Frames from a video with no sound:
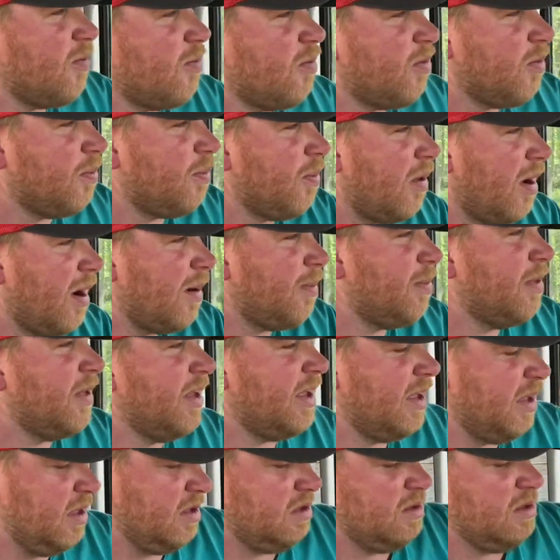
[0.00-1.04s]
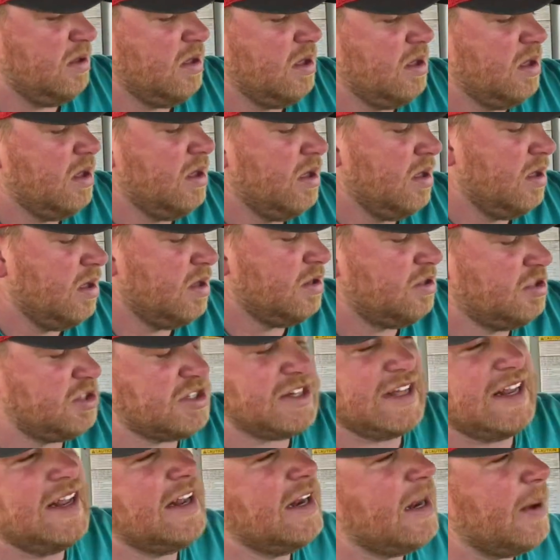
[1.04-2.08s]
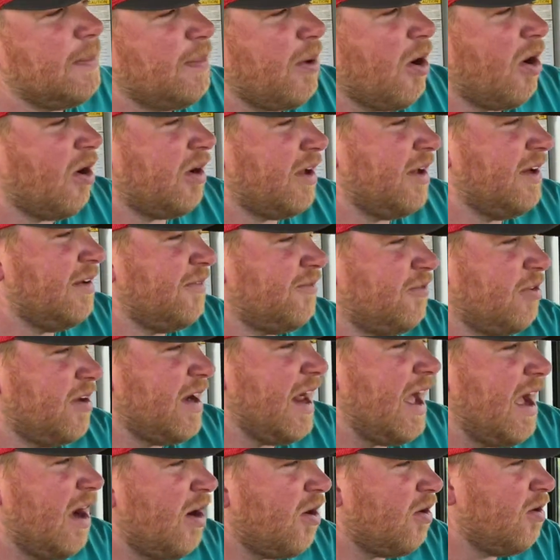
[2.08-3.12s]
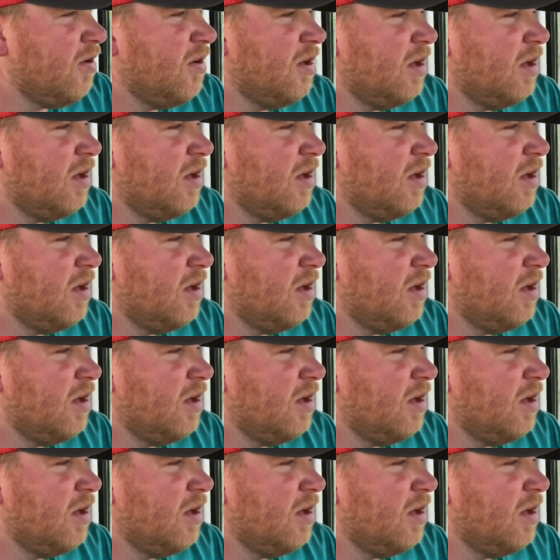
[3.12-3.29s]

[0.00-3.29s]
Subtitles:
we're probably just gonna end up parking it for now.